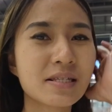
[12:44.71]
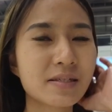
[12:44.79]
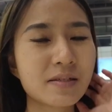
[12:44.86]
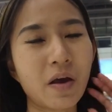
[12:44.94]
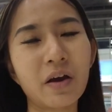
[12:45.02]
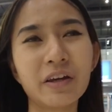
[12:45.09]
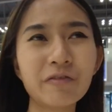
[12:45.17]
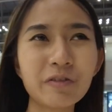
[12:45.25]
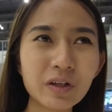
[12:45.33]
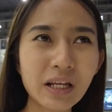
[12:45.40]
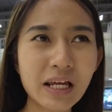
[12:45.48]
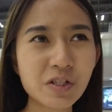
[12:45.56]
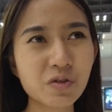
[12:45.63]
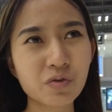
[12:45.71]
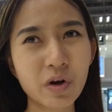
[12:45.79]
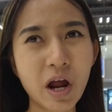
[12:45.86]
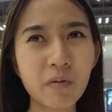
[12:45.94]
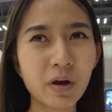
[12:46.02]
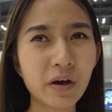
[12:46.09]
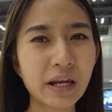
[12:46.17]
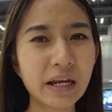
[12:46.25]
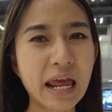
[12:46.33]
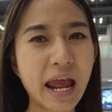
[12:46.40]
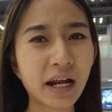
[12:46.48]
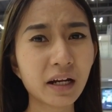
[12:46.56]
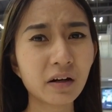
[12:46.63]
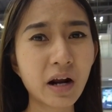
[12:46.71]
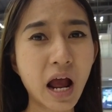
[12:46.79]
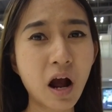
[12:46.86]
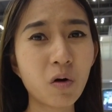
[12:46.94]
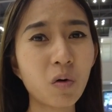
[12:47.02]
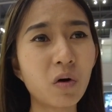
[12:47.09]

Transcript: So if you like to travel and hang around,